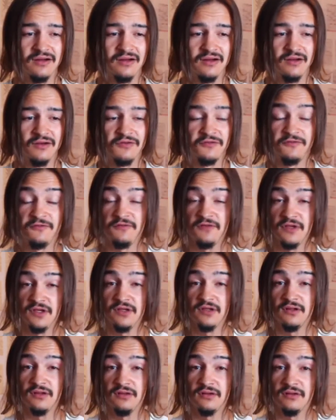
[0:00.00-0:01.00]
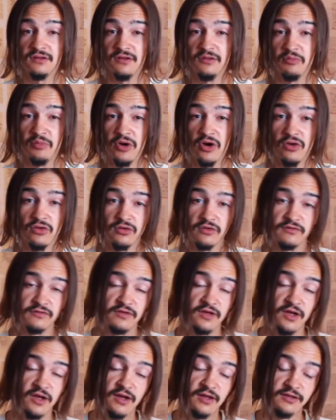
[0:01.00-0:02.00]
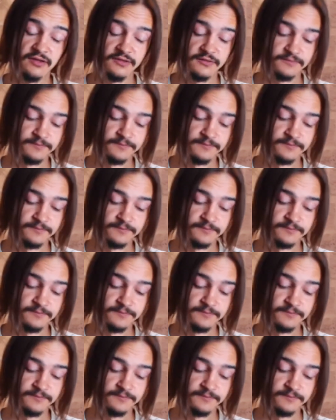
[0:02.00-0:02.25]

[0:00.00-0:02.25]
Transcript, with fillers: feel the power of God.